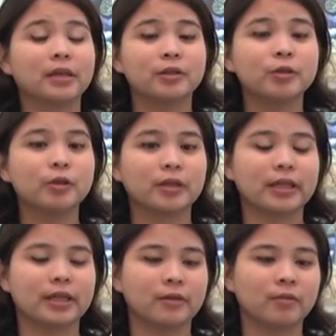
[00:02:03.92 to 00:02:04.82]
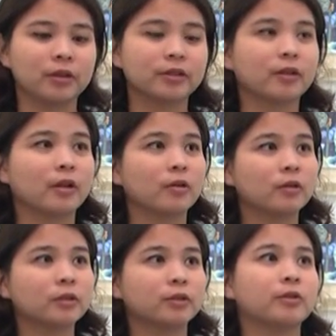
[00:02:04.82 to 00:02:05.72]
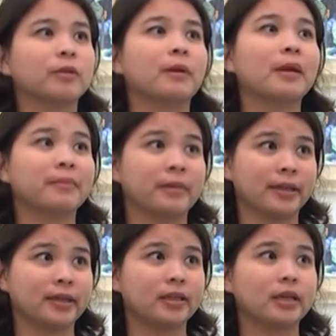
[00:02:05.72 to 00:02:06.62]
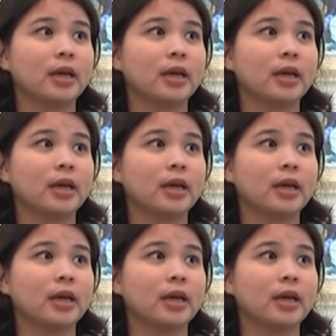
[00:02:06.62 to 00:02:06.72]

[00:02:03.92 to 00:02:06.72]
But usually it was closed to the public.